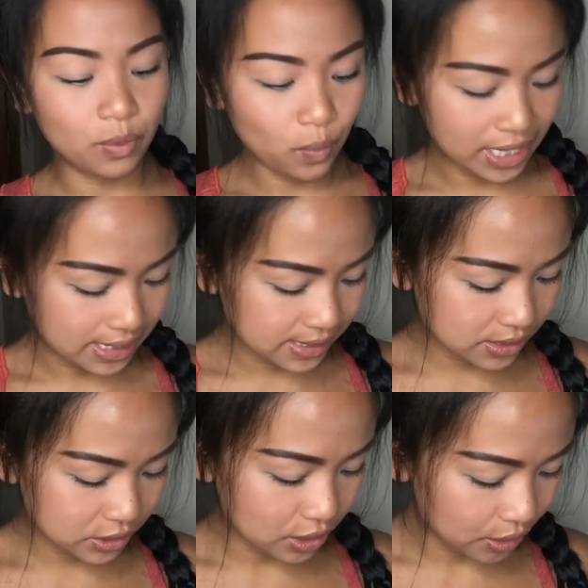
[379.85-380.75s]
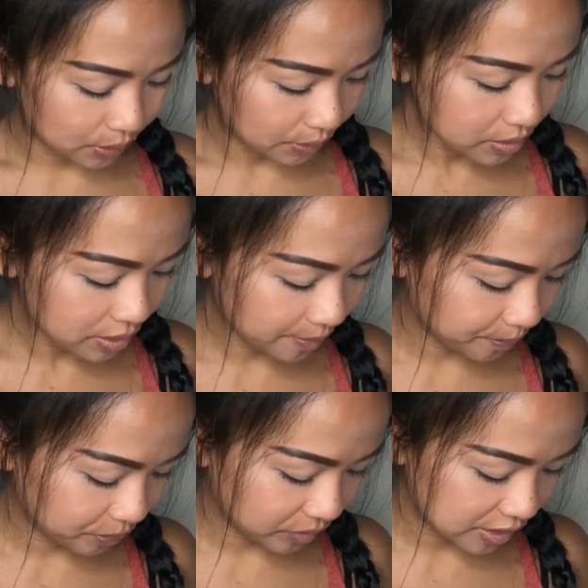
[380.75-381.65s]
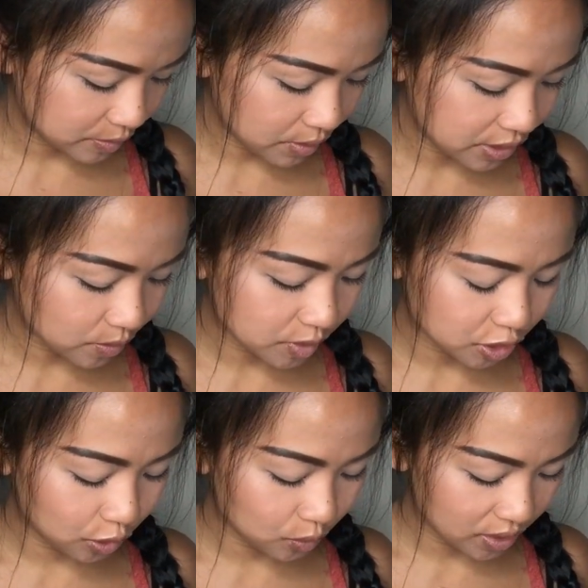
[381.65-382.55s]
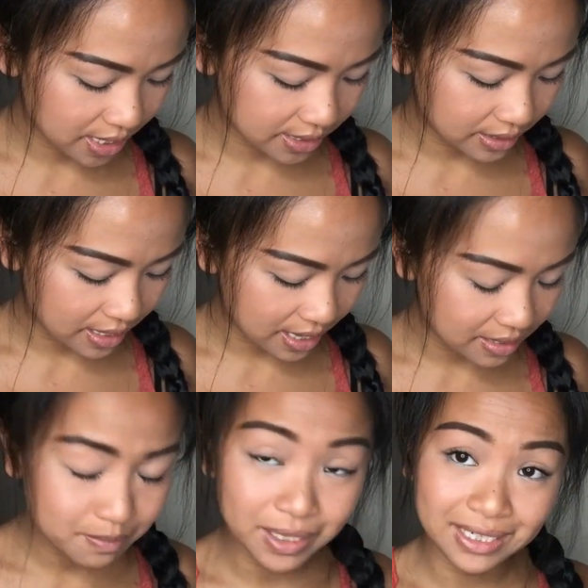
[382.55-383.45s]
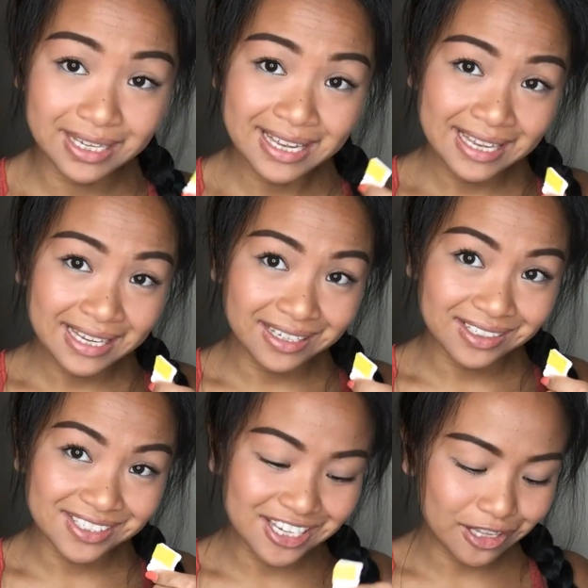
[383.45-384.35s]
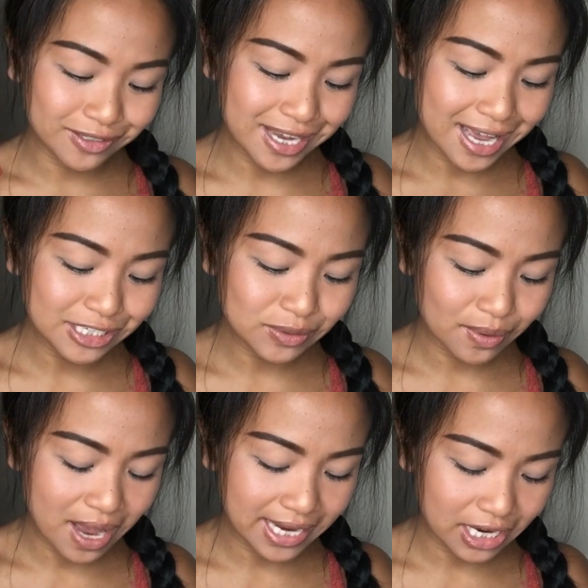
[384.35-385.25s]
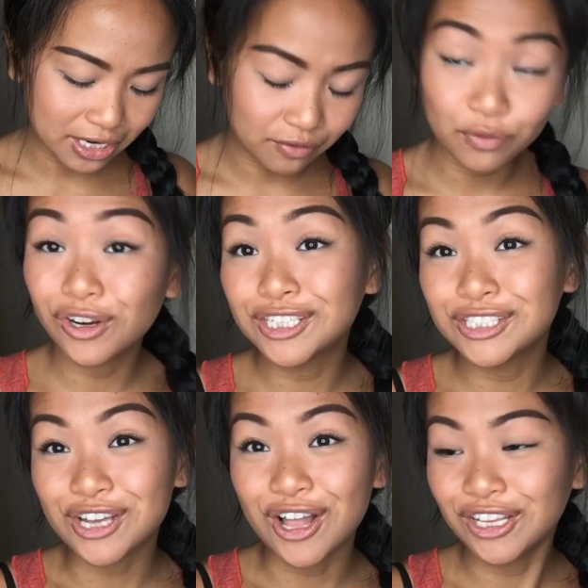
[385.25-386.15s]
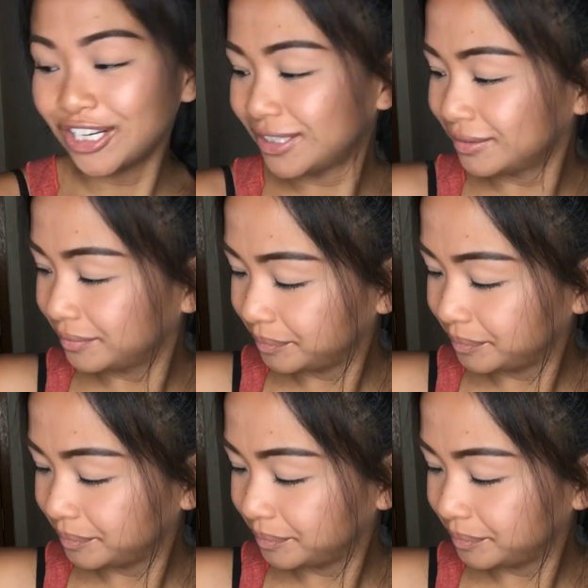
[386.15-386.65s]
my waist. So this was originally $3.99, but it is a yellow tag, so I got it for $1.